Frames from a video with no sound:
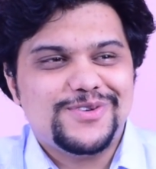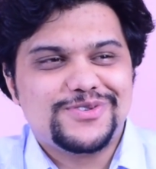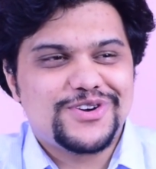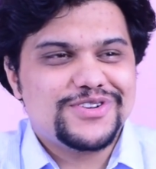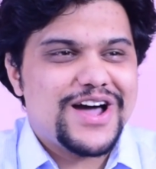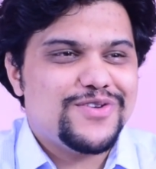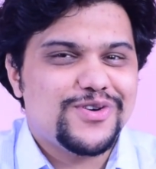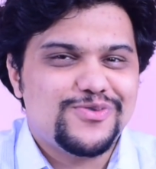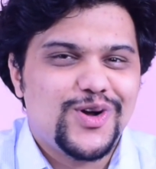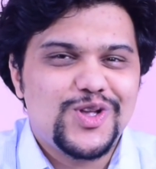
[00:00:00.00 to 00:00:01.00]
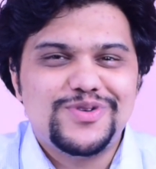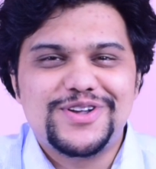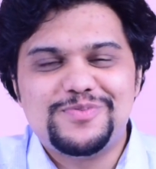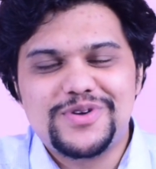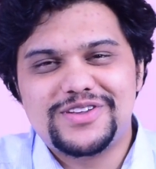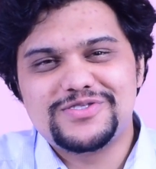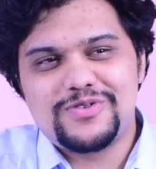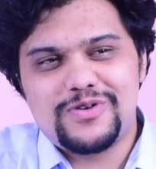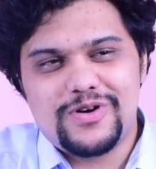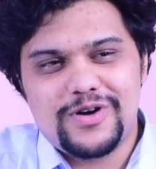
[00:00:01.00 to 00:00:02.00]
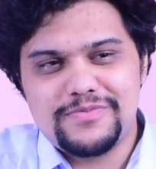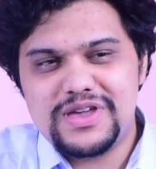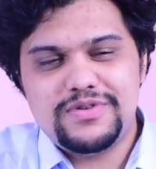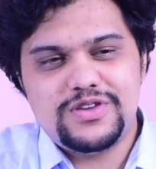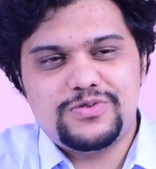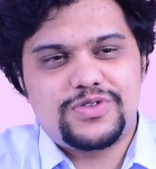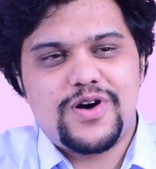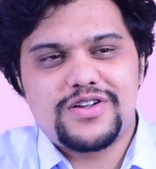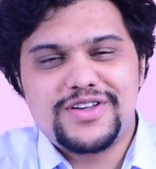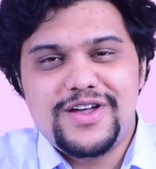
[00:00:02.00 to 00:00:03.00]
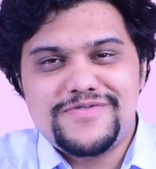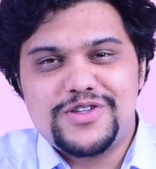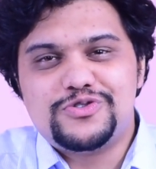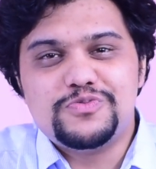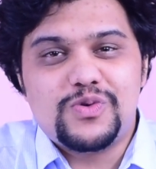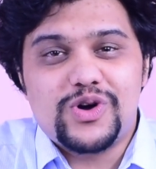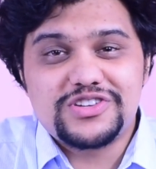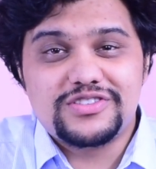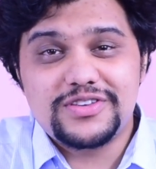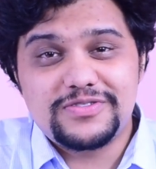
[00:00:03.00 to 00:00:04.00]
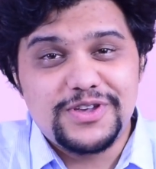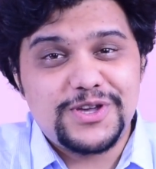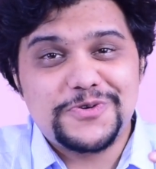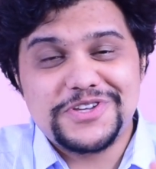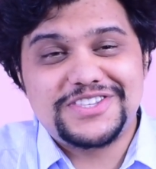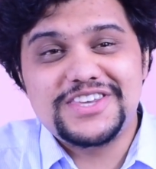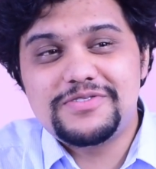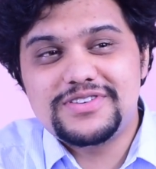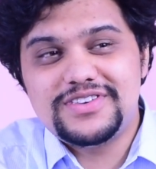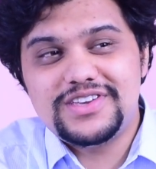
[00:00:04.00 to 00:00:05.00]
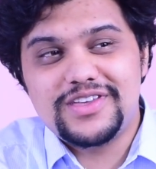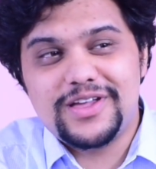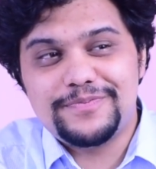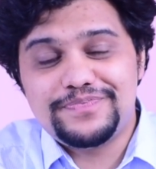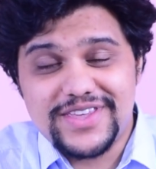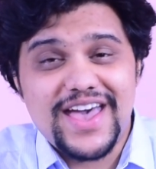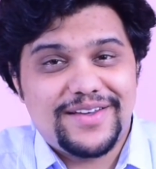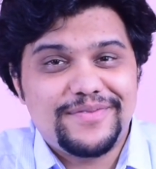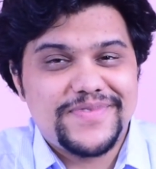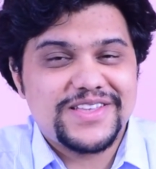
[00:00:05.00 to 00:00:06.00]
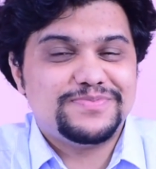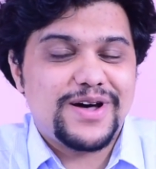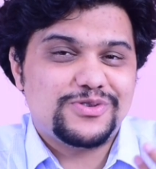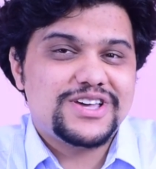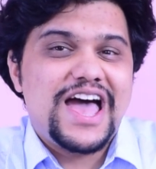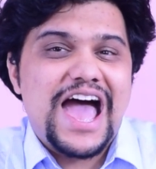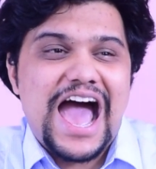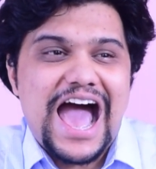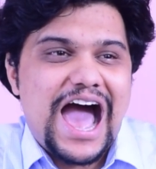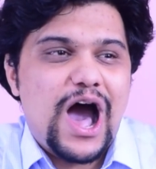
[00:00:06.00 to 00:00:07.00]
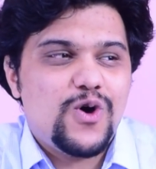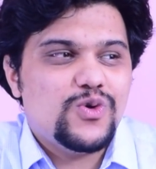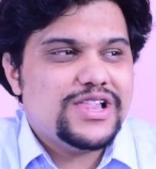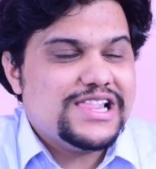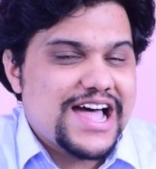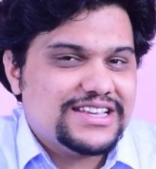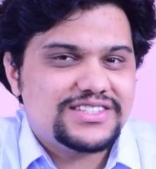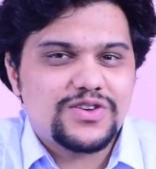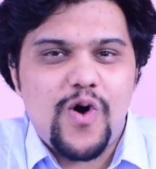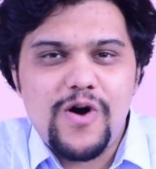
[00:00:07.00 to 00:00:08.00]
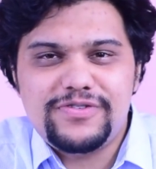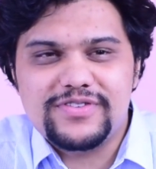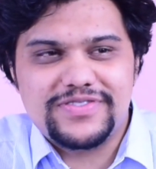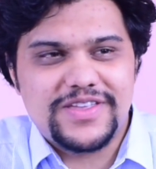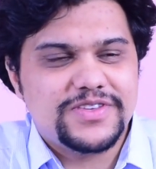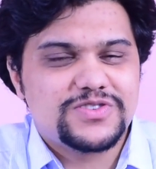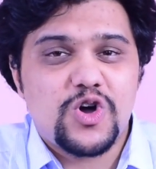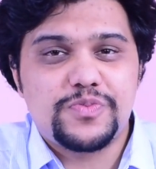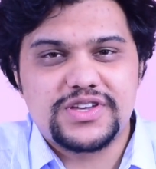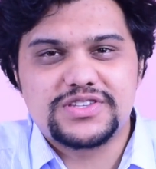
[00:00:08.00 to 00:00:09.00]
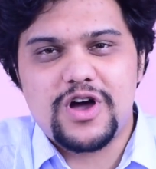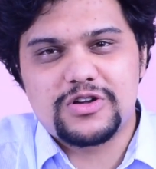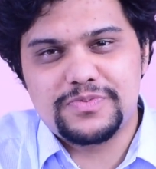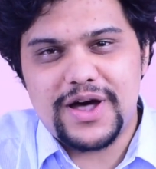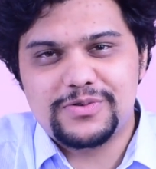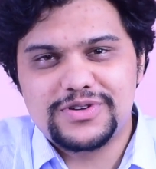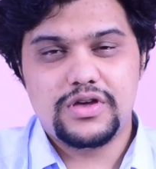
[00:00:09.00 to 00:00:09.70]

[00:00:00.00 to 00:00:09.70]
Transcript: turn down your volume a little bit, or maybe you thought that you should be watching this video in secrecy, then yeah, that's about how less often that this topic is talked about.